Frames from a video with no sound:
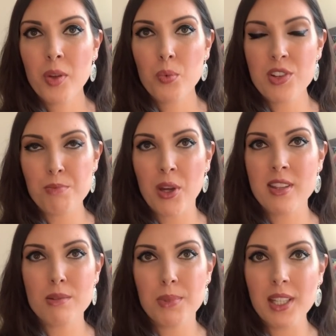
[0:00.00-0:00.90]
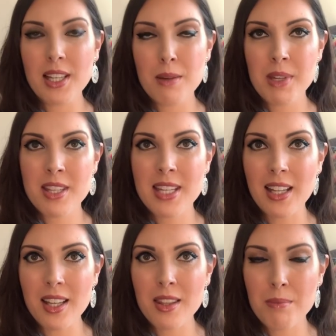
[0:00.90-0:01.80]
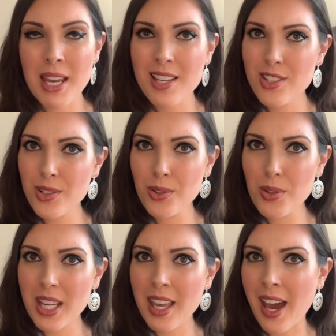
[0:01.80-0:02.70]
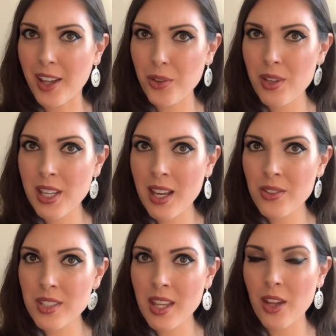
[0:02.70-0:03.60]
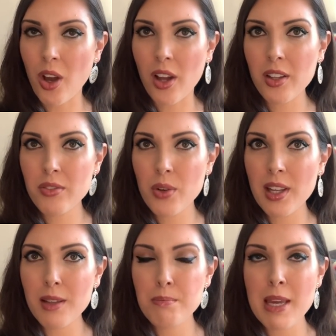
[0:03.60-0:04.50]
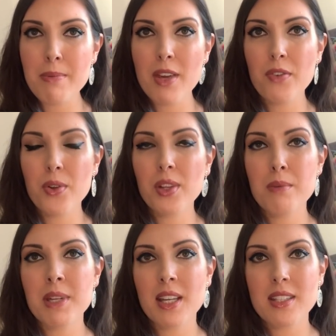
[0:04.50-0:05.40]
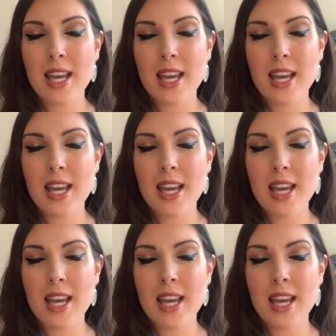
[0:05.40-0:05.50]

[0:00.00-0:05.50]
responsibility means telling them, hey, do you know the calorie count in that olive oil? Maybe if you limit it